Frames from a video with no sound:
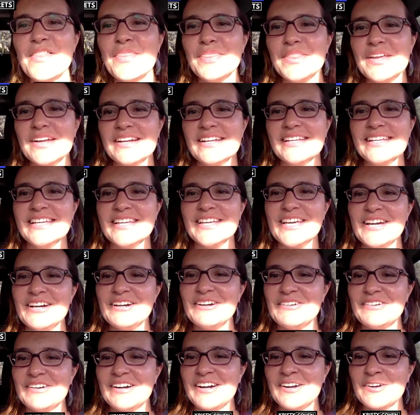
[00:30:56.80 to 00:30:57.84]
There you
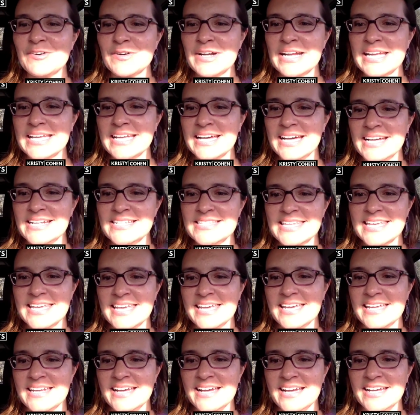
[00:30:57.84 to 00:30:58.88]
go. All right, guys.
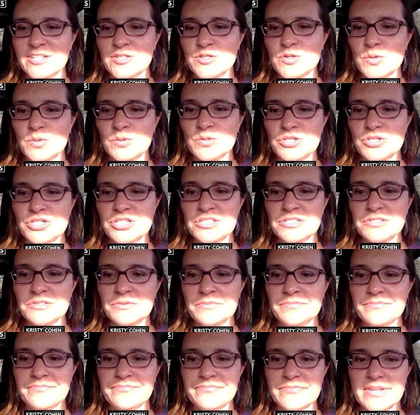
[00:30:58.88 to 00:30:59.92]
And I told
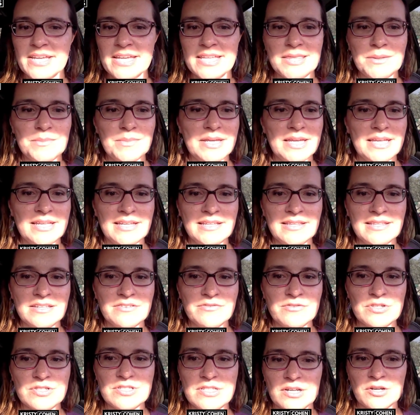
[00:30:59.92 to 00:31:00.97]
you at the beginning that
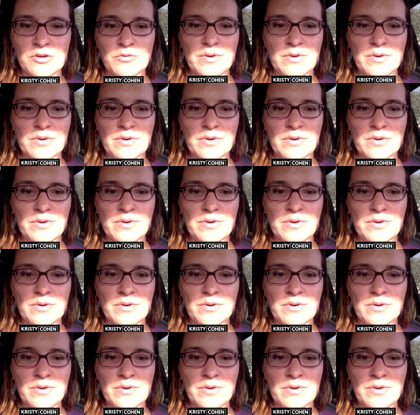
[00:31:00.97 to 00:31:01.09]
if you stuck